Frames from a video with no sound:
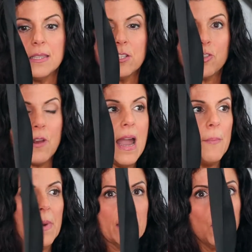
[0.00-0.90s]
the
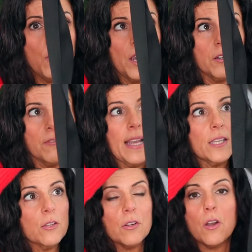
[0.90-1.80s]
strap. I can wear it
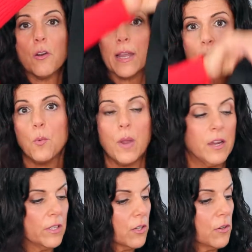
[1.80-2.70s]
regular or I can
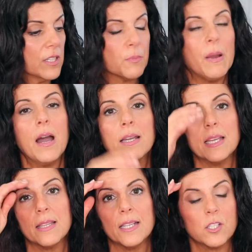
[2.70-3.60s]
wear it crossbody
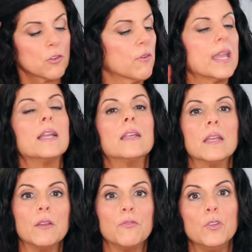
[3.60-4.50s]
and that's great
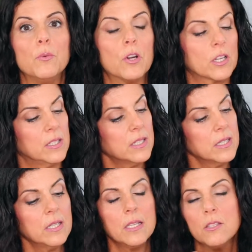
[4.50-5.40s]
if you work in a
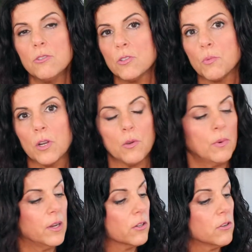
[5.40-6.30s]
city and you just want to
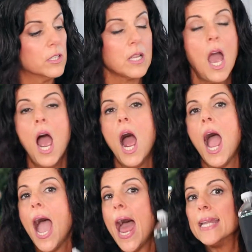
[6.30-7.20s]
wear it across.
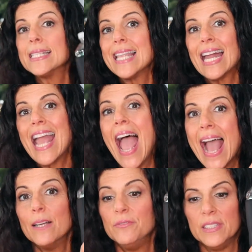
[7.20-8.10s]
And it's not
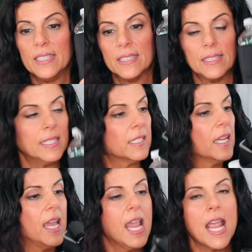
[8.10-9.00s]
heavy. Like
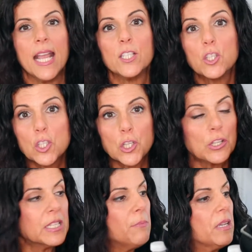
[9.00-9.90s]
it's
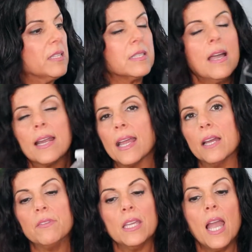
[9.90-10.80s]
sturdy but it's not
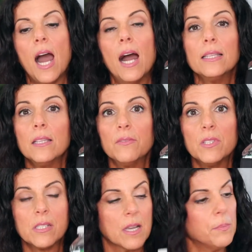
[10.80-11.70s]
heavy. I love
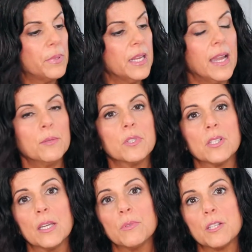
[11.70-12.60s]
this company. I wish
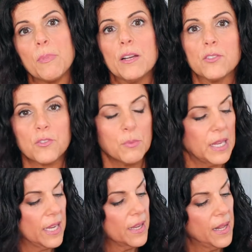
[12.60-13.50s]
they would sponsor
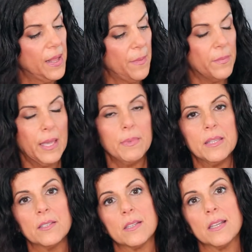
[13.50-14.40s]
me. Maybe
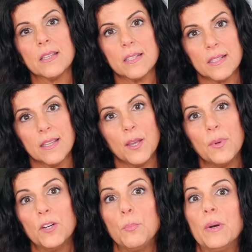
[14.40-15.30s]
they'll see this and they
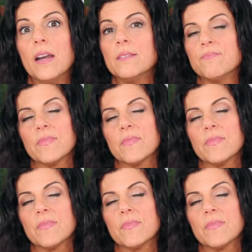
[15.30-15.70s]
will, but